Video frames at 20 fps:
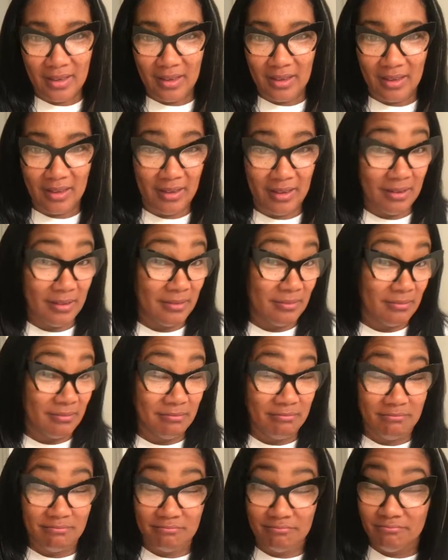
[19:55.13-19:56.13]
And
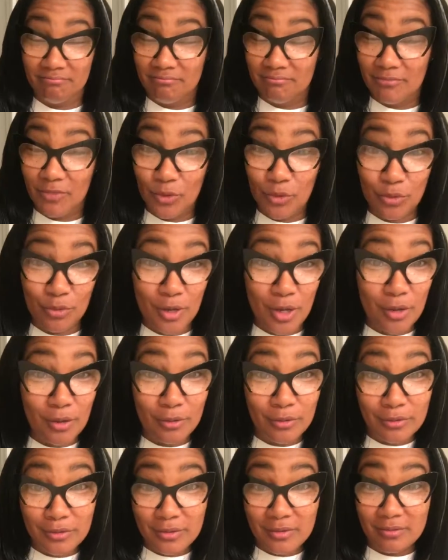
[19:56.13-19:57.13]
who
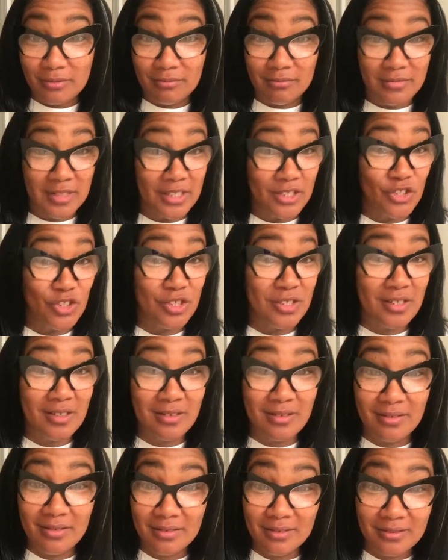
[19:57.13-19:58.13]
knows, next
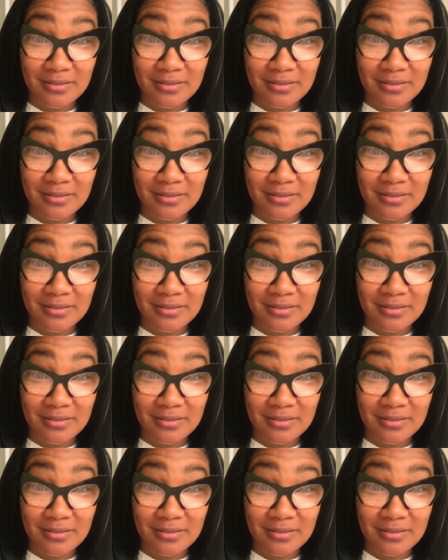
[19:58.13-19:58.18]
year